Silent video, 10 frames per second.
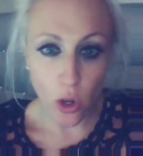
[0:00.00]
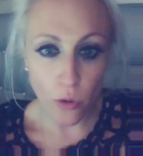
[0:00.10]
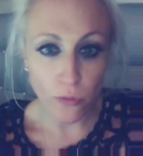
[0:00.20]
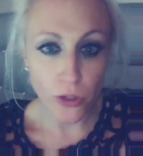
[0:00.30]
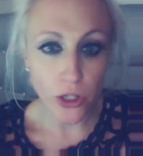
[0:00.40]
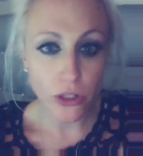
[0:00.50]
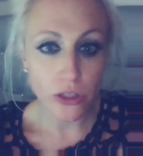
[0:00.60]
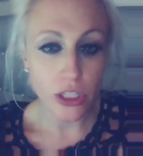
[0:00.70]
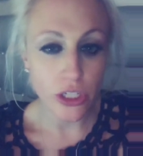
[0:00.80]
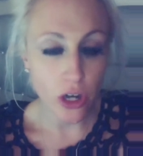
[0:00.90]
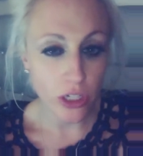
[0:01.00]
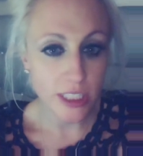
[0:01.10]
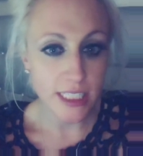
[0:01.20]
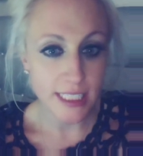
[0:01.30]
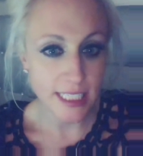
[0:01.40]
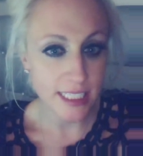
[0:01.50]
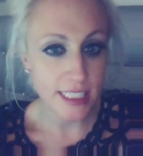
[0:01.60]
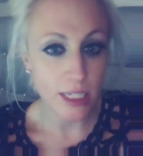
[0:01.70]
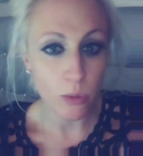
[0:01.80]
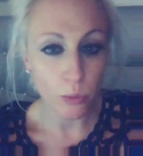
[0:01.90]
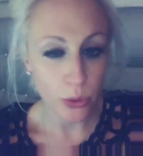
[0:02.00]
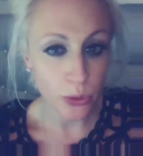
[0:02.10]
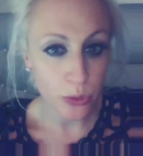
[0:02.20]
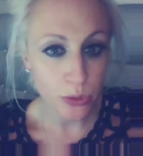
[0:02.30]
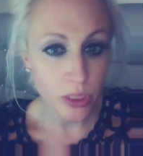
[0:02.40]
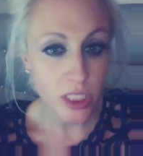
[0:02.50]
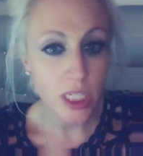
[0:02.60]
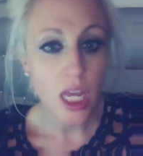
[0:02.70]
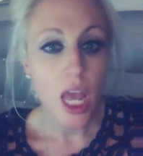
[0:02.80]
over the narcissistic wound,